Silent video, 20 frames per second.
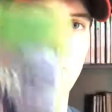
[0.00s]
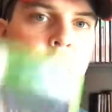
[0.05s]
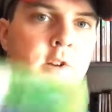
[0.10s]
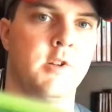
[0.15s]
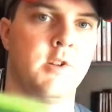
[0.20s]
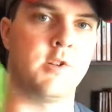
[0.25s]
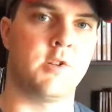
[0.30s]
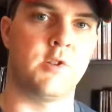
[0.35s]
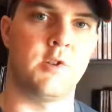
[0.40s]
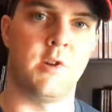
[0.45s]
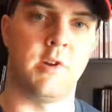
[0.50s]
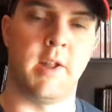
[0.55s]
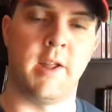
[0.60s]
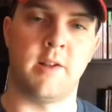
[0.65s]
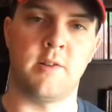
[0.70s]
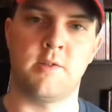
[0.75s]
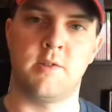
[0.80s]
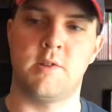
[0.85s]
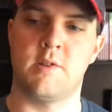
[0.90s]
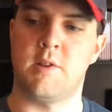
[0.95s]
and they just
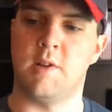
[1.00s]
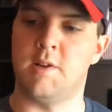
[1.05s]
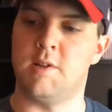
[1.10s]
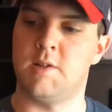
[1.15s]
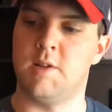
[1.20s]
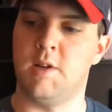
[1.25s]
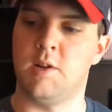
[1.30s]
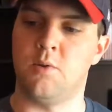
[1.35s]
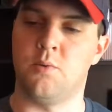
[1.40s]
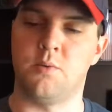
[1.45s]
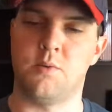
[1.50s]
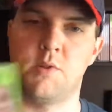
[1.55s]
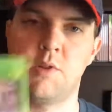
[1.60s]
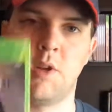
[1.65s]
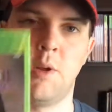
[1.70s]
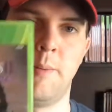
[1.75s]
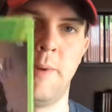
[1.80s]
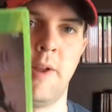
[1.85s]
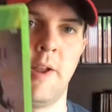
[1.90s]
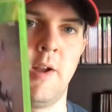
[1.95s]
announced a sequel's
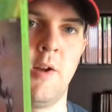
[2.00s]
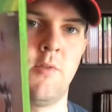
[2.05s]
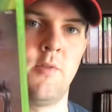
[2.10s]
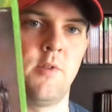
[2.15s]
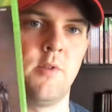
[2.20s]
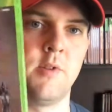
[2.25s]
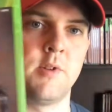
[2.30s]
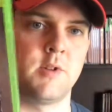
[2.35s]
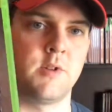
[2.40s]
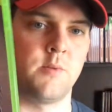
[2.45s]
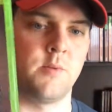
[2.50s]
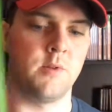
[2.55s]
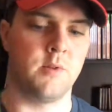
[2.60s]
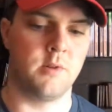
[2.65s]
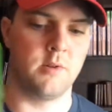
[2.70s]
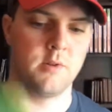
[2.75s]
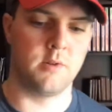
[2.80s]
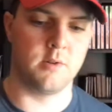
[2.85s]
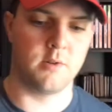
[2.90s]
coming out for this one.